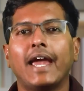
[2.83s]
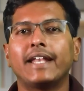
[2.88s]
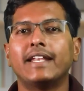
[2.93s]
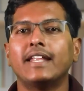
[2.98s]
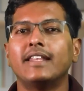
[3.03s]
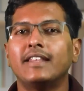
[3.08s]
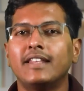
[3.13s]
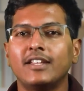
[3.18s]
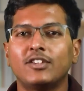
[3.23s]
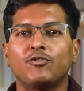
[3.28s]
and
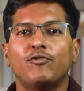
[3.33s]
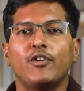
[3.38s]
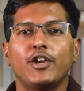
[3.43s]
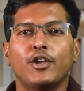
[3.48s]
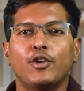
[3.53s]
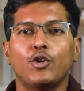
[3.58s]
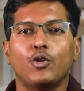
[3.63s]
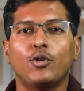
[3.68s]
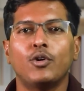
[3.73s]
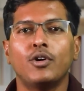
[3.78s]
in this
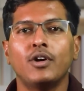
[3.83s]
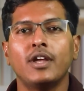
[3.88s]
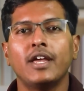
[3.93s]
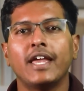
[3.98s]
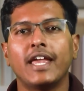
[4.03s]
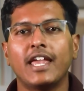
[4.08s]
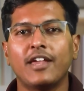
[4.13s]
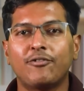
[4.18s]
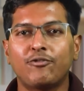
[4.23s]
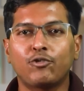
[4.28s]
video,
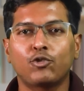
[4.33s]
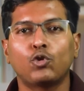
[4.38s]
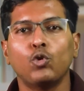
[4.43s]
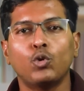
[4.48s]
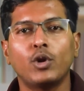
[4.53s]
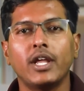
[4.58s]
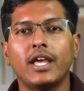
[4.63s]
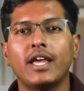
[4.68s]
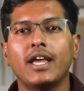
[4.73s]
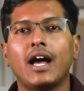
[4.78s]
if
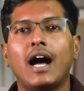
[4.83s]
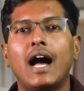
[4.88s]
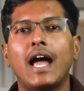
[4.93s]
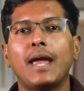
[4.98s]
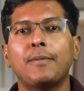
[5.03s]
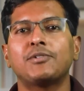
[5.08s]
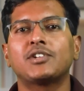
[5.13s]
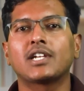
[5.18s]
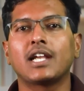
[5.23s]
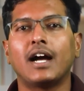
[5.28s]
today
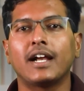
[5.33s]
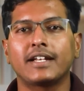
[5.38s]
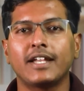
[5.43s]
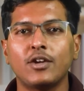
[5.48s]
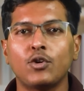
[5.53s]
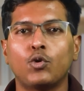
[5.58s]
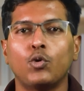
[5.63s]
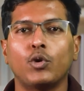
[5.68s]
I am starting